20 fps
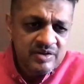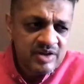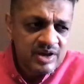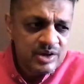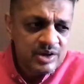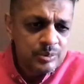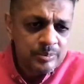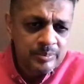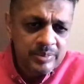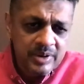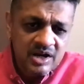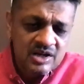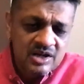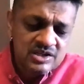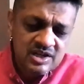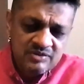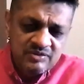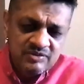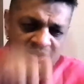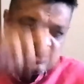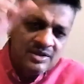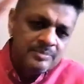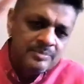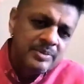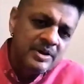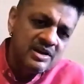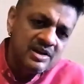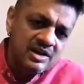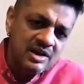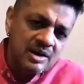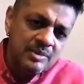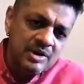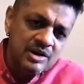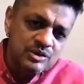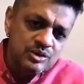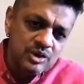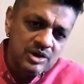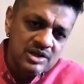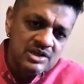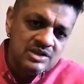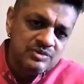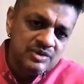went to Braj and we did the Parikrama drawing,